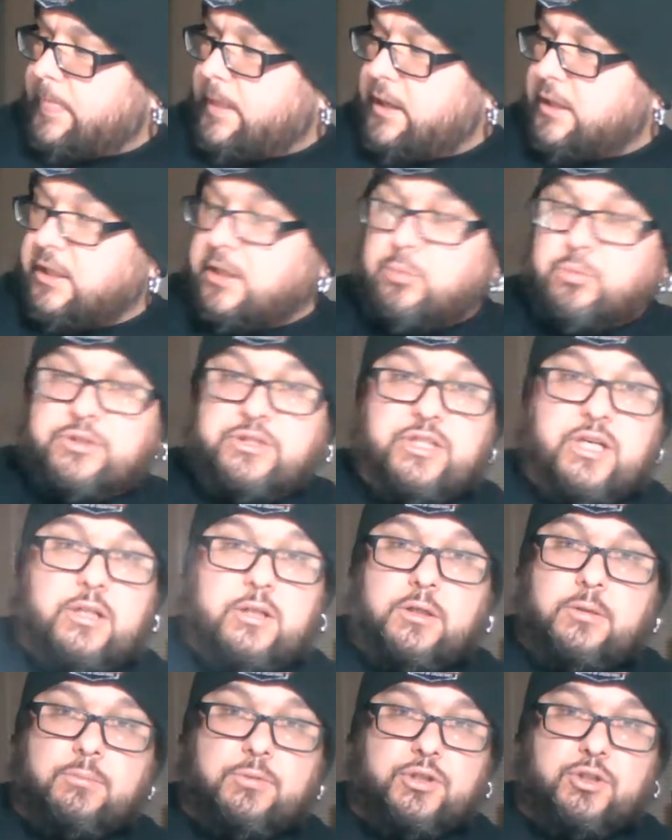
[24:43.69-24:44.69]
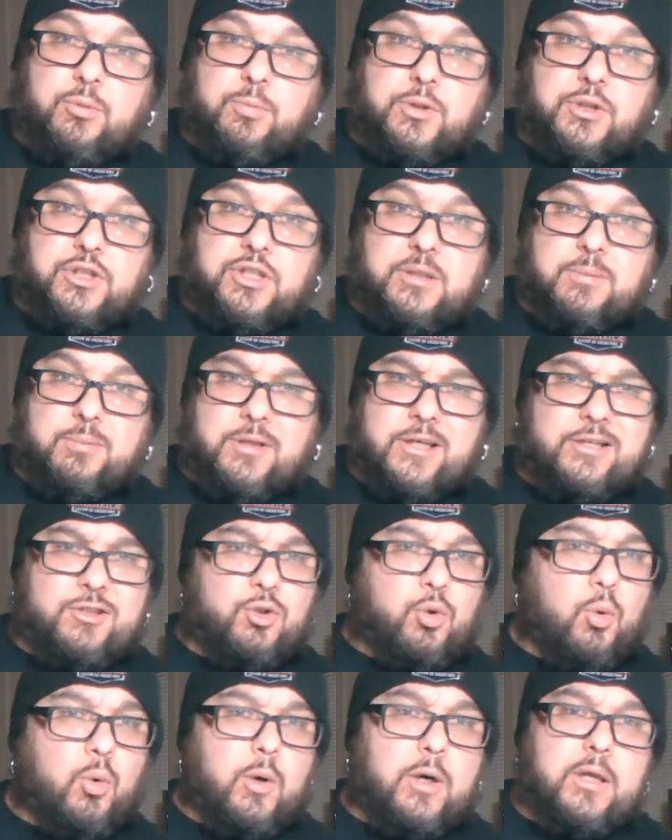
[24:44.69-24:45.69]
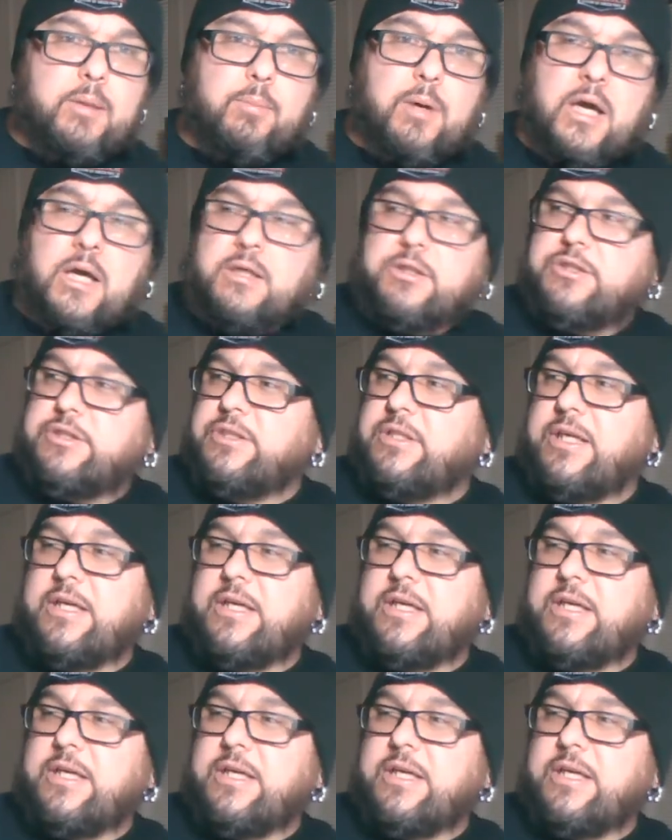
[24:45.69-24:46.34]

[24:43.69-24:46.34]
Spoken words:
and he was selling them super cheap, like $20.